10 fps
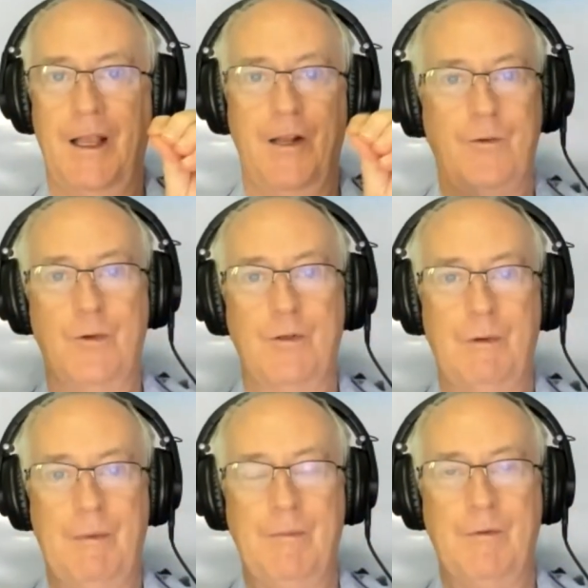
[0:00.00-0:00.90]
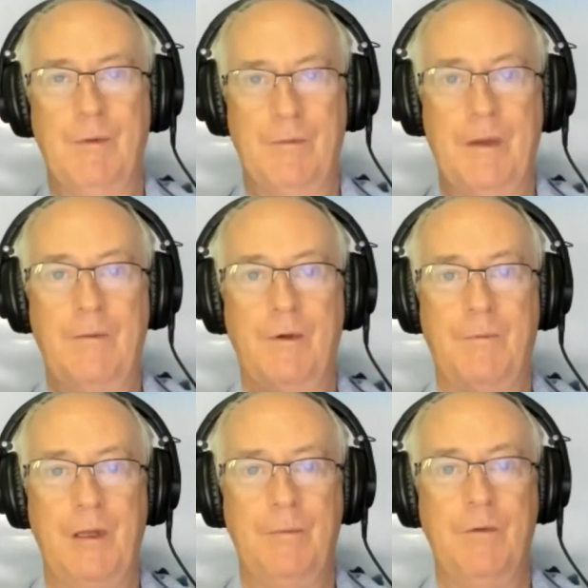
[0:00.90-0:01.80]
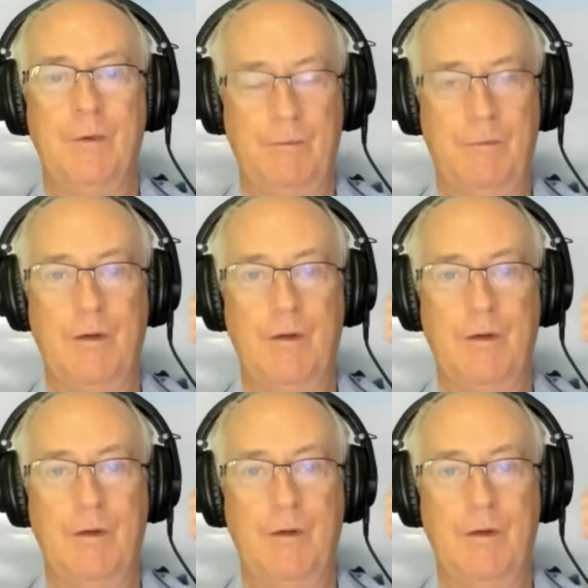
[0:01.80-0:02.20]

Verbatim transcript: And of course, what people, what, bank, what, people, what,